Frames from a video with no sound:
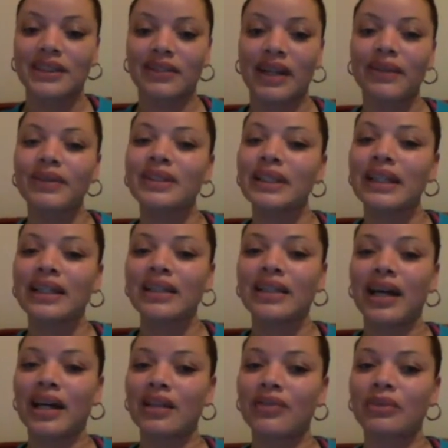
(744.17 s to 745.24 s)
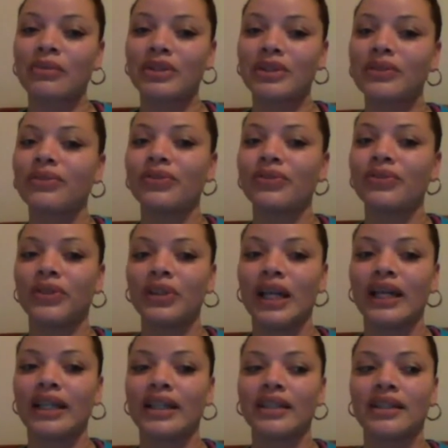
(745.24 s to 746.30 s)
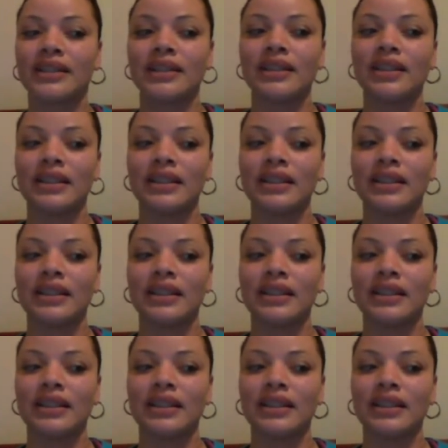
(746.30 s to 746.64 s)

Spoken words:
So I would think a lot of them do feel like,